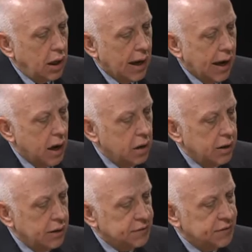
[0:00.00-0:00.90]
How
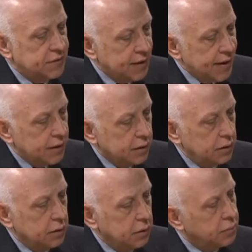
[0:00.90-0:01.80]
is data
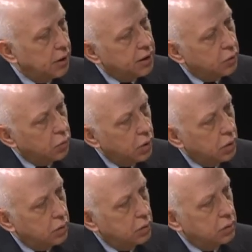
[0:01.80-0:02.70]
going to play a
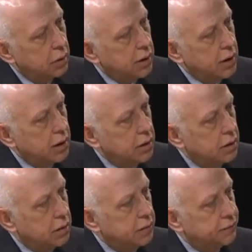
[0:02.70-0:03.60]
role
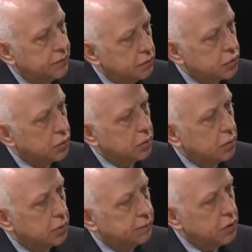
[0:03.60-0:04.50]
in the future
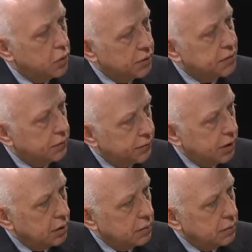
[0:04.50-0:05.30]
of U.S. healthcare?